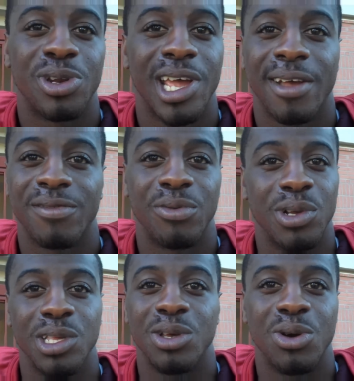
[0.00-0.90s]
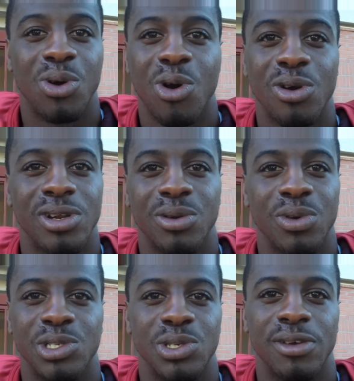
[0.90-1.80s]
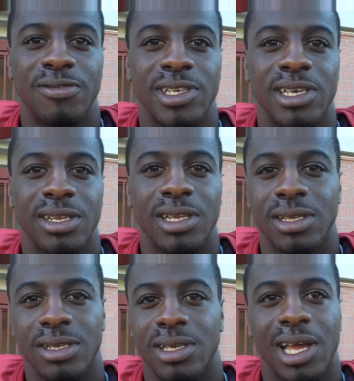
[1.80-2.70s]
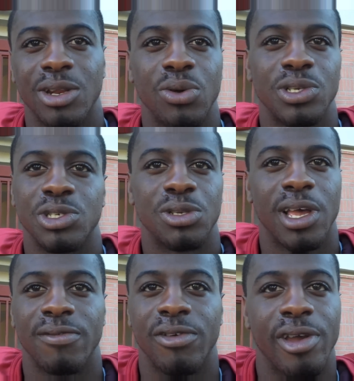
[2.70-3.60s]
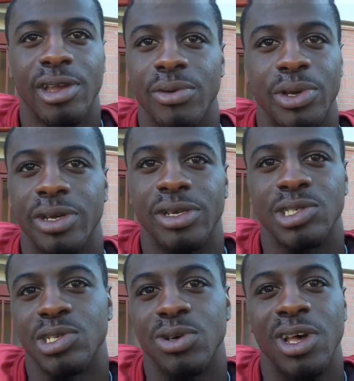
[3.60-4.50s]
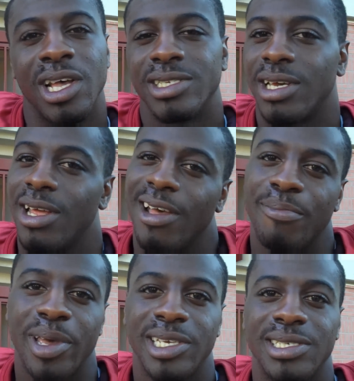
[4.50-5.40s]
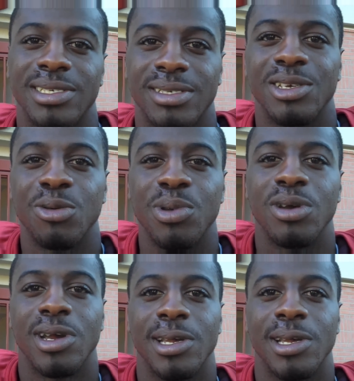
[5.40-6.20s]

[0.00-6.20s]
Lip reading: going to have to really go harder than what you ever did, and I know he's going to have a great career here, so he's got to have patience, and he'll be all